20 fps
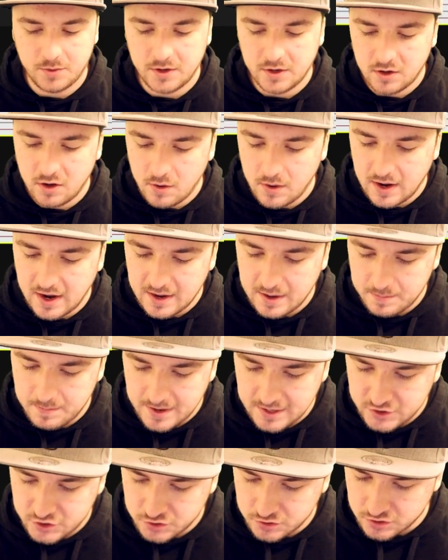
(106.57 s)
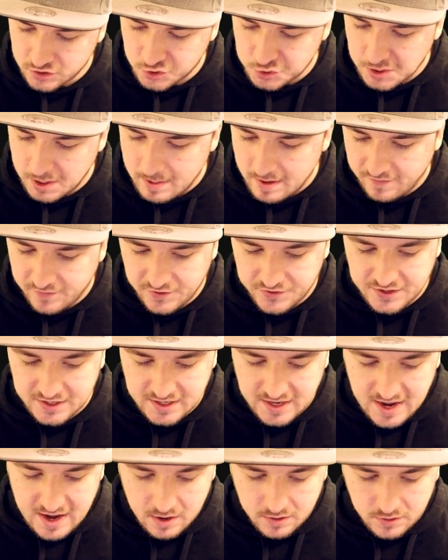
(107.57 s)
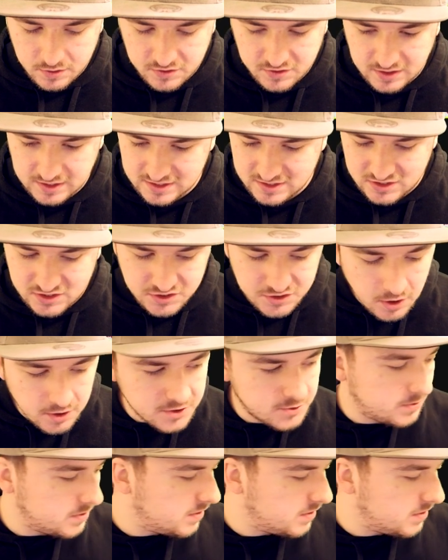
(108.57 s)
we're going to go ahead and make sure to trim everything down until it starts